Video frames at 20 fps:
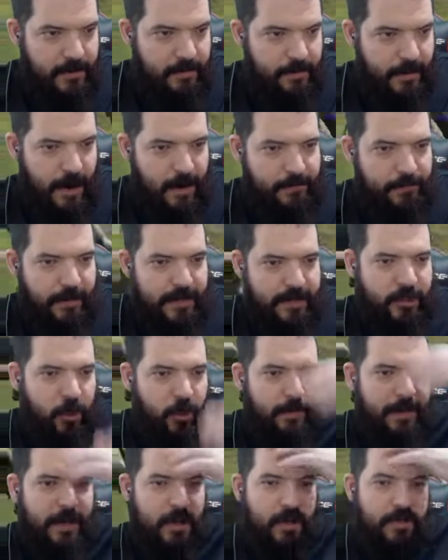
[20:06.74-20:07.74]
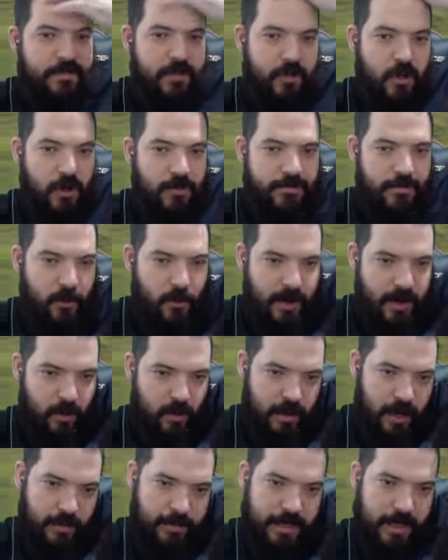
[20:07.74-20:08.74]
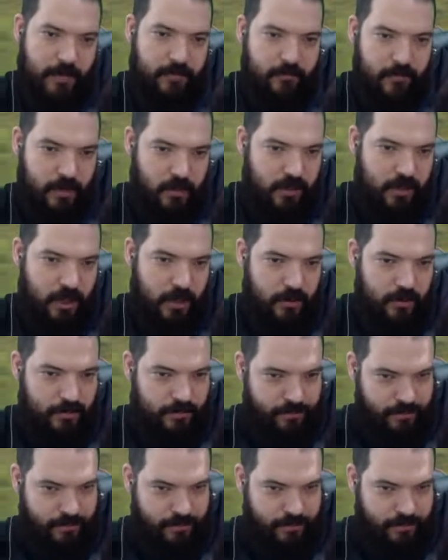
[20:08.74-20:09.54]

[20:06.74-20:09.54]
But I'm pretty sure Minerva's got a full heal coming up real soon.